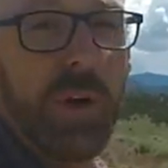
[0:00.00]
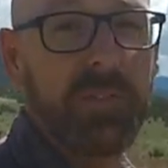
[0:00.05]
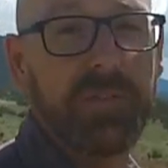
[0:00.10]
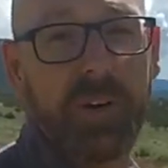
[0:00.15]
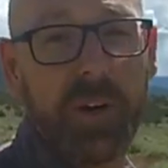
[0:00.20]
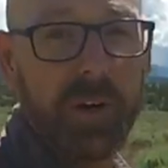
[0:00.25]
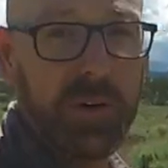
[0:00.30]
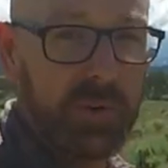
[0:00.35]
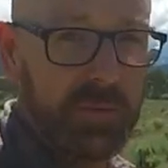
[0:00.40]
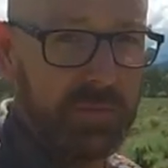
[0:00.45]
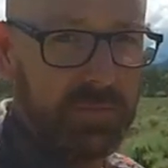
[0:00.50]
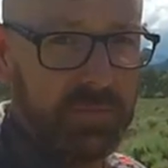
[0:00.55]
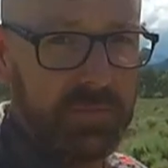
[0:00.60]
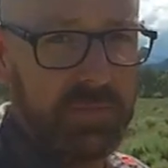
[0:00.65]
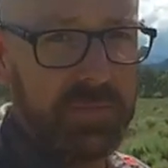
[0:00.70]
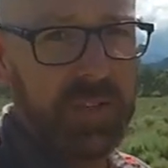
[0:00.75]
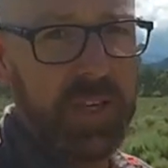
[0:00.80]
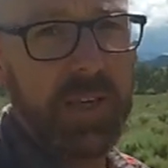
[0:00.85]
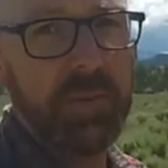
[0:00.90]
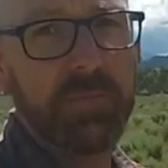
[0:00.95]
UFO
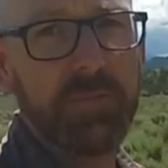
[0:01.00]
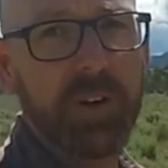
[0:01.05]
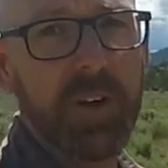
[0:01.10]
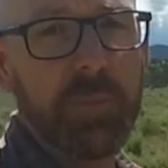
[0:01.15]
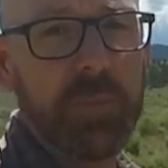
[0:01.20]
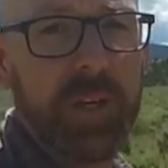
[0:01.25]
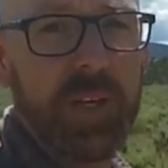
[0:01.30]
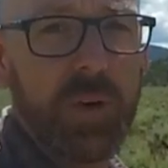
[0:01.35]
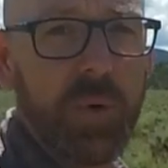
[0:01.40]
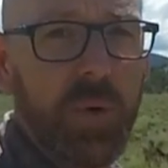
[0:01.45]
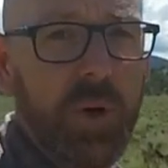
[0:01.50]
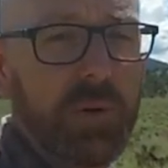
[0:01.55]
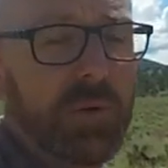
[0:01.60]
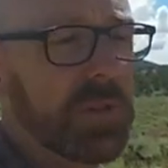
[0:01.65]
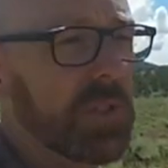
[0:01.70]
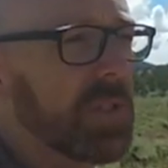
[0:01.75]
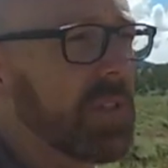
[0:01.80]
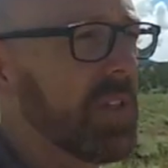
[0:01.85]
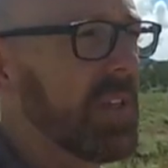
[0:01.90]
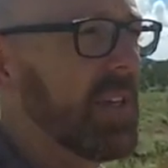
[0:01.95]
came from, in
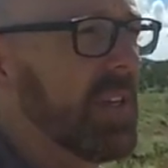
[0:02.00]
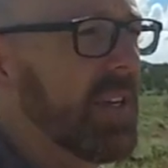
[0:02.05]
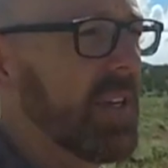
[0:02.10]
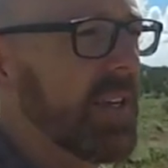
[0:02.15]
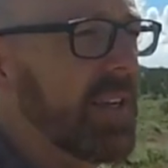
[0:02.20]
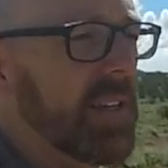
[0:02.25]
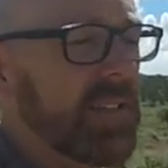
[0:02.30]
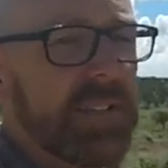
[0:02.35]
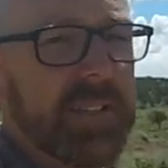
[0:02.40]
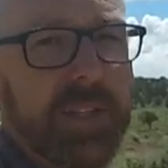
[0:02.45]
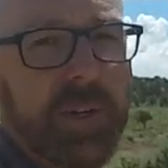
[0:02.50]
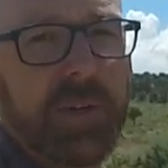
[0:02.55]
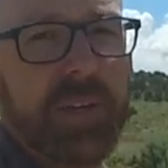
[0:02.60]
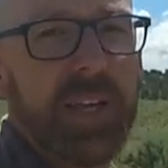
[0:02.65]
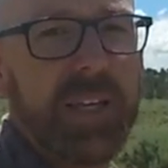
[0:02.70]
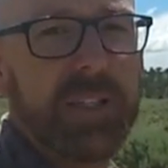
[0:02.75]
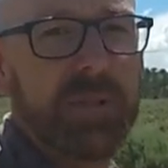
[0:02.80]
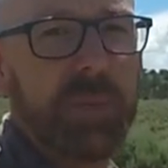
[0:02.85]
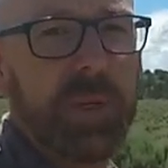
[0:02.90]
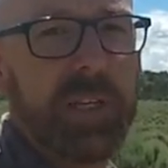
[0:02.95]
quotes, still
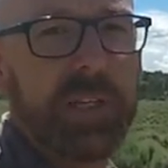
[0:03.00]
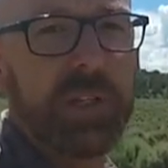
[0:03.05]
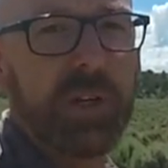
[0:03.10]
yet to be